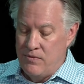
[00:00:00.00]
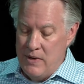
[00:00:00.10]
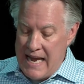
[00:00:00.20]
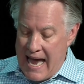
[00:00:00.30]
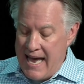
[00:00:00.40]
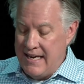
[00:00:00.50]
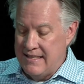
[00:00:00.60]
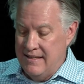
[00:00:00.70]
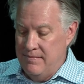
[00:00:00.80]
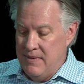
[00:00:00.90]

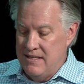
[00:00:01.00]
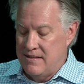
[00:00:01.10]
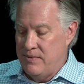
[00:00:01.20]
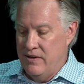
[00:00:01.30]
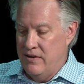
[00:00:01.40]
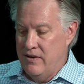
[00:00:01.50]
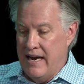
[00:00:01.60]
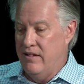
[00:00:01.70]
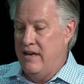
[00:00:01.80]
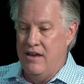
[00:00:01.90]
reacting based upon our
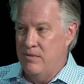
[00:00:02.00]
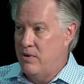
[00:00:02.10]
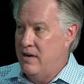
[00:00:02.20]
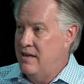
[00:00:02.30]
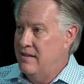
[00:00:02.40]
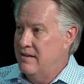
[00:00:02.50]
alligator brain,